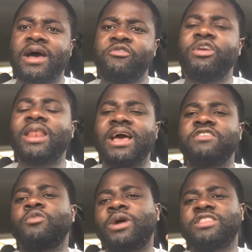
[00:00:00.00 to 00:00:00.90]

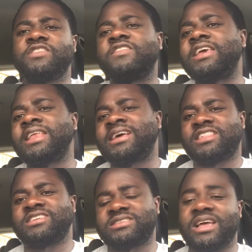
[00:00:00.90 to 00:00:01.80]
realizing what this kid had
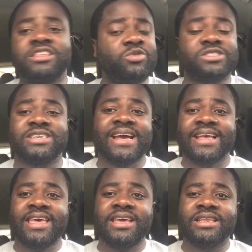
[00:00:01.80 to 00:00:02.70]
just done, and he was a young
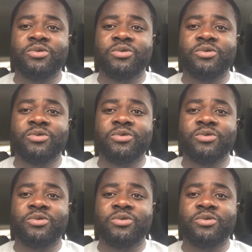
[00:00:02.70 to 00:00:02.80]
kid,